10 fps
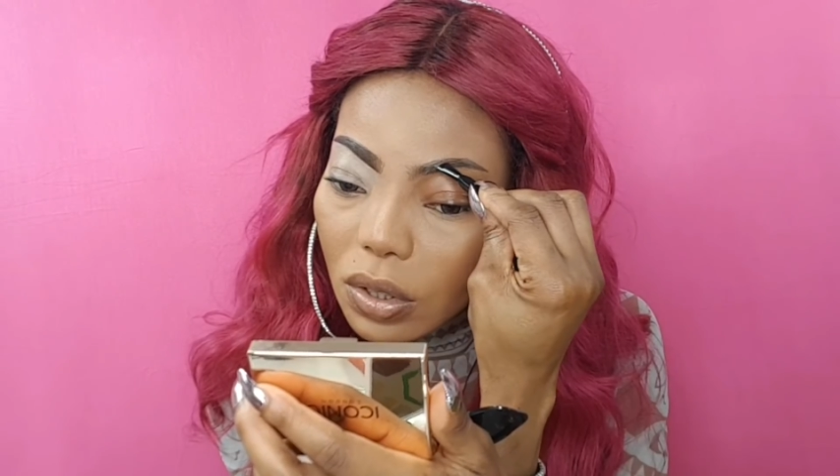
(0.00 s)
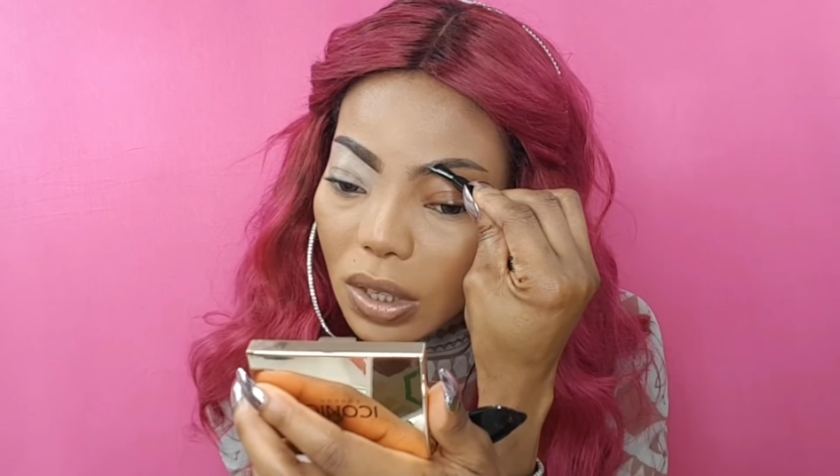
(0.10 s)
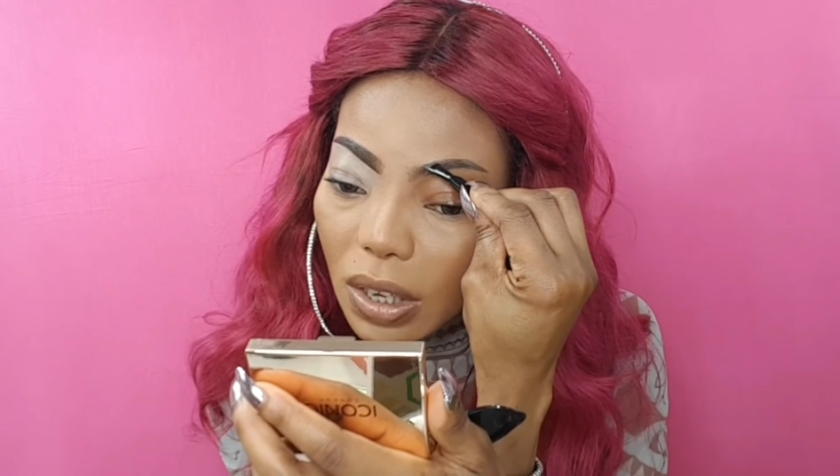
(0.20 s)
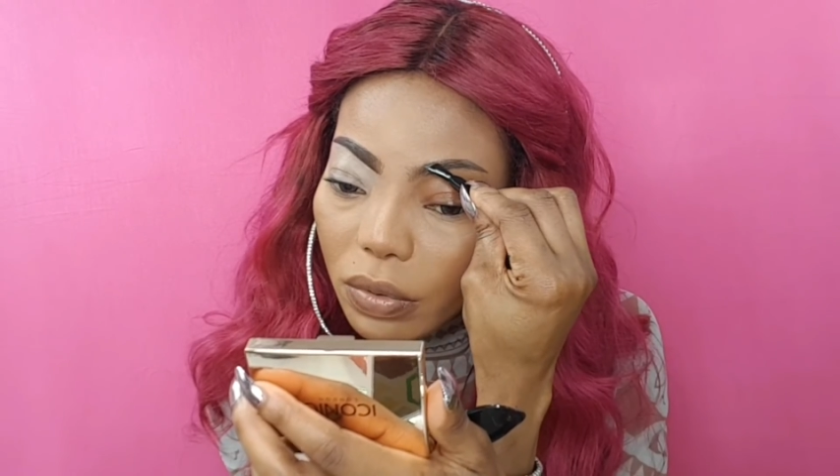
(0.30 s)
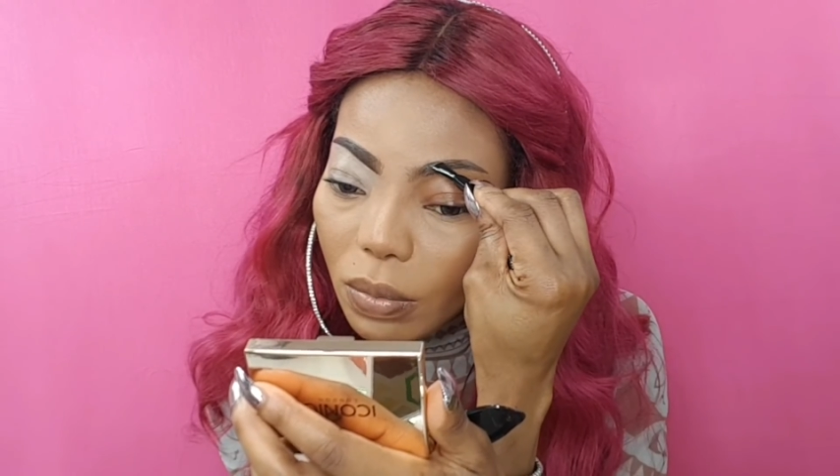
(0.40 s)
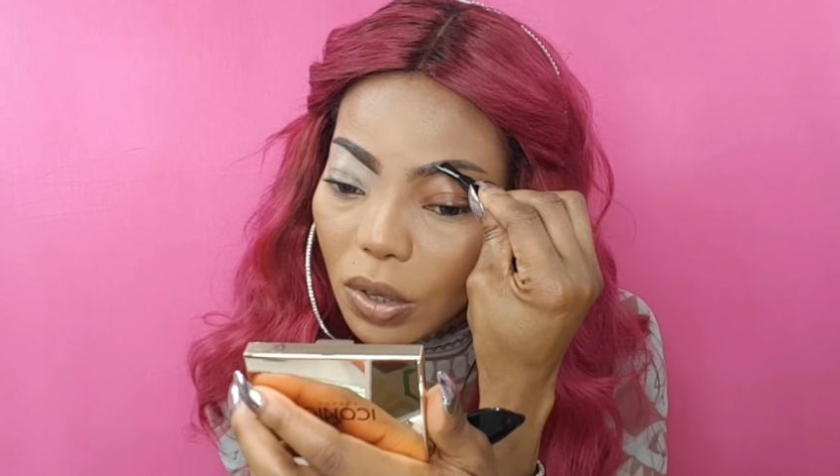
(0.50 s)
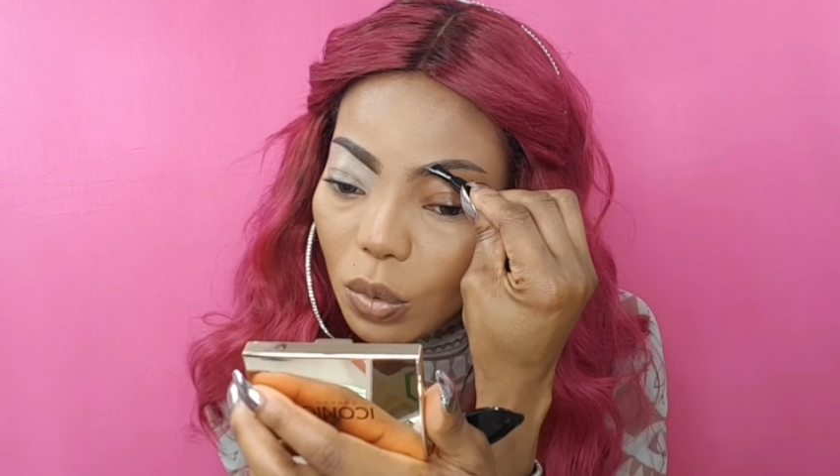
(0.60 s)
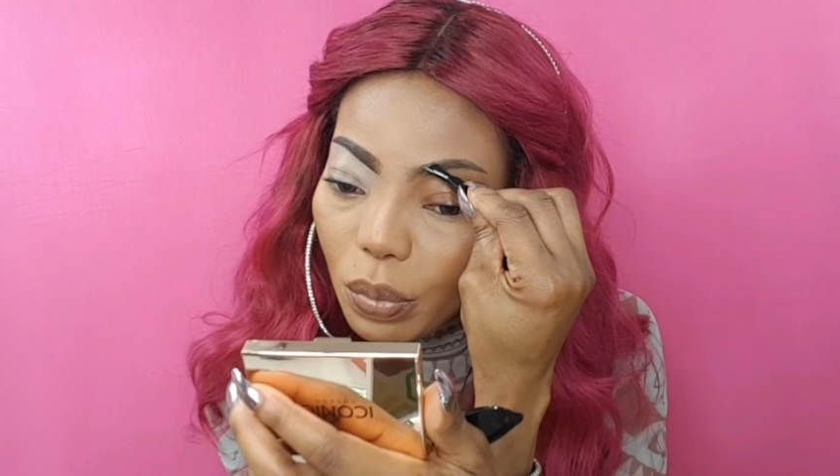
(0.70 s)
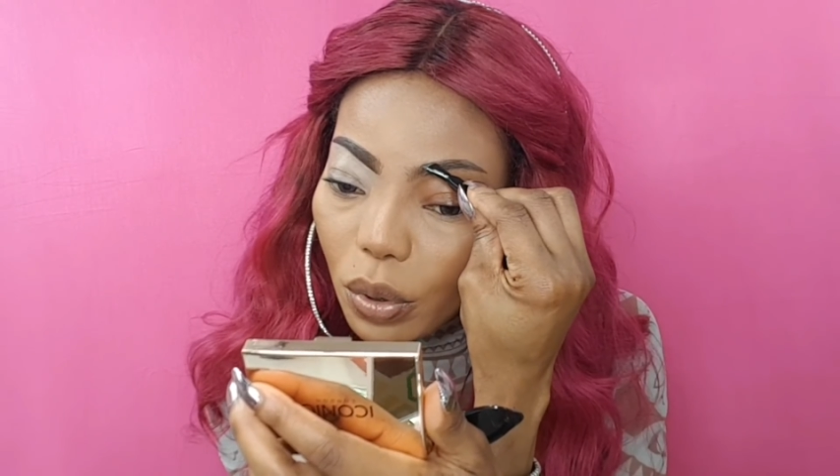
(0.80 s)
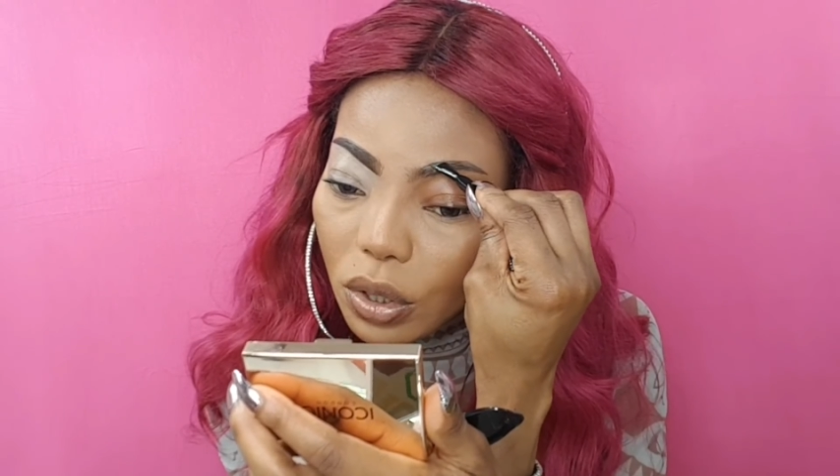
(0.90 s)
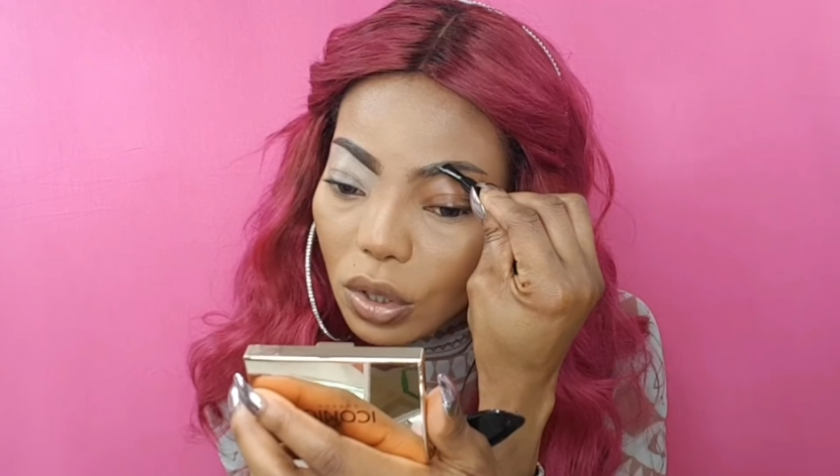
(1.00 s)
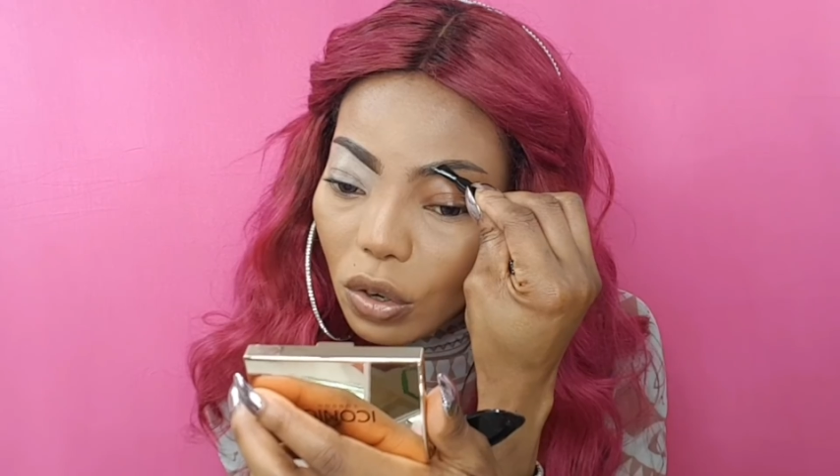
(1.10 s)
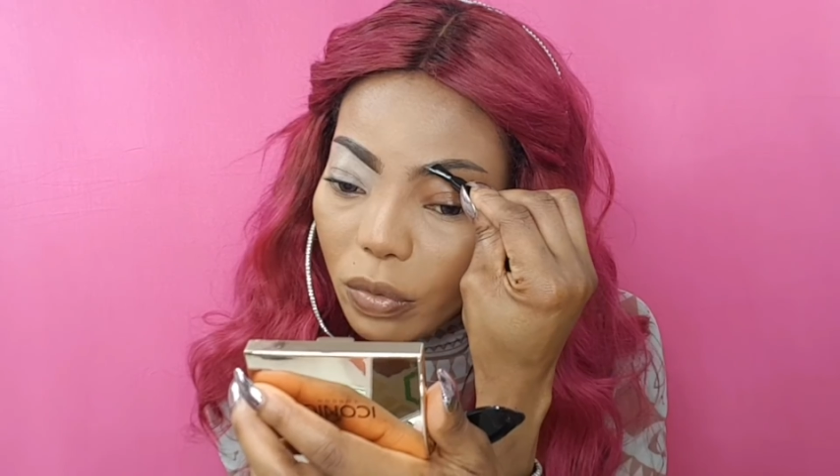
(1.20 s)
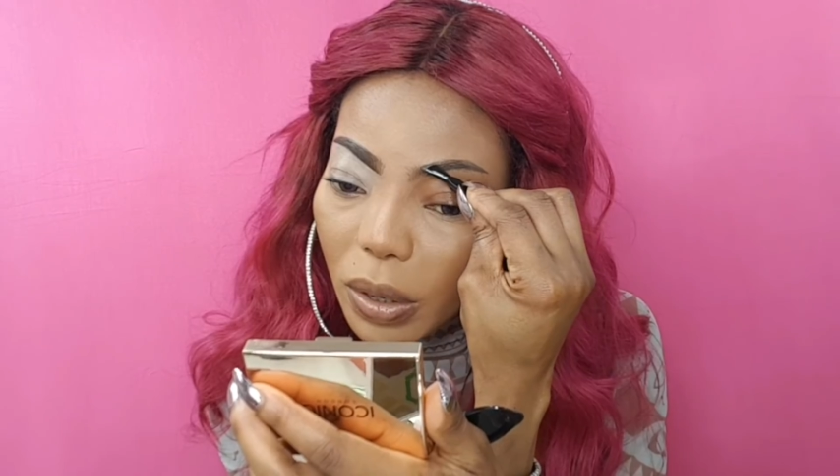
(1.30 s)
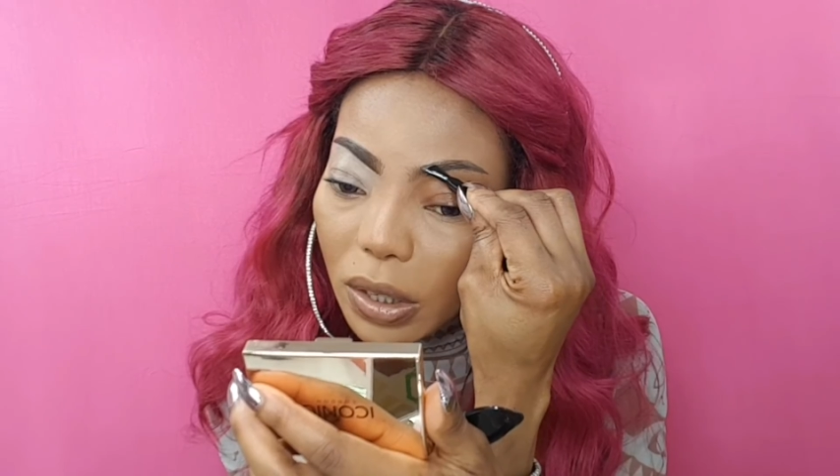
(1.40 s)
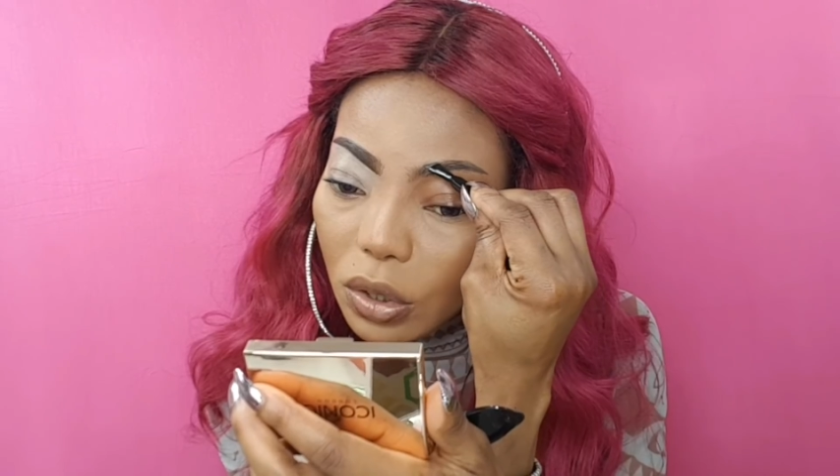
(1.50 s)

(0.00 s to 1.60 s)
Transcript: I'm just going to start from this point